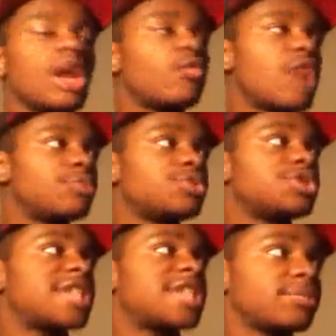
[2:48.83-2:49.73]
You got
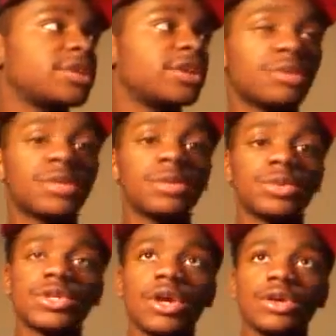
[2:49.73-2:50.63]
rappers sampling other
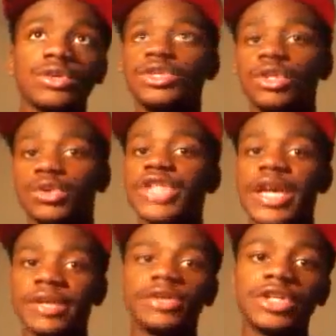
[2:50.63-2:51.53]
people's songs, you know,
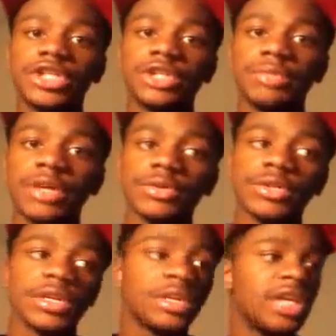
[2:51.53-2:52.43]
jacking their
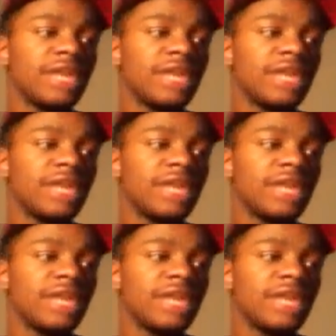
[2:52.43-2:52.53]
instrumentals,